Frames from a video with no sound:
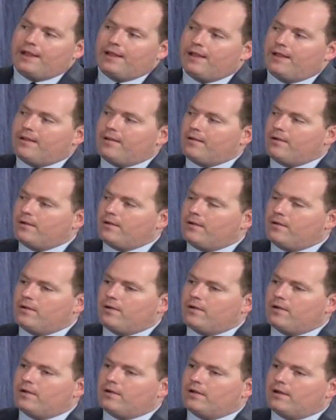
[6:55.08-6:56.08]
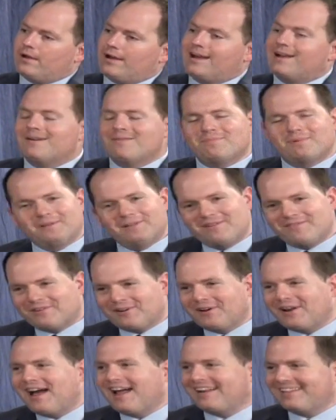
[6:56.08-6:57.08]
you get paid? Believe it
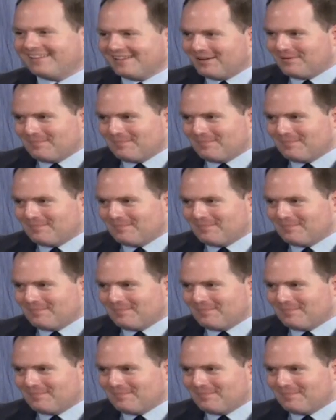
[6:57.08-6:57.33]
or not, a little